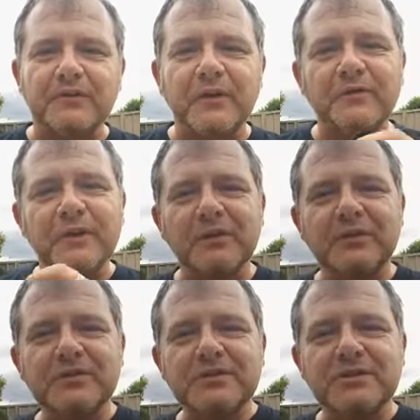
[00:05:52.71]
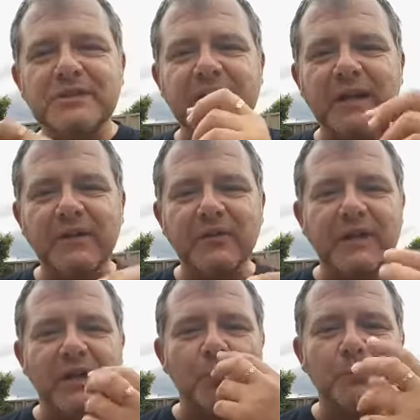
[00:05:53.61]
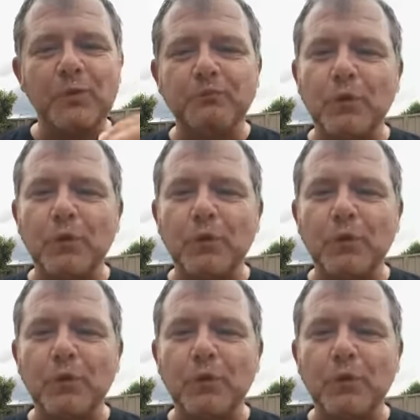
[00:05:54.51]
So if you can just take that cookie out,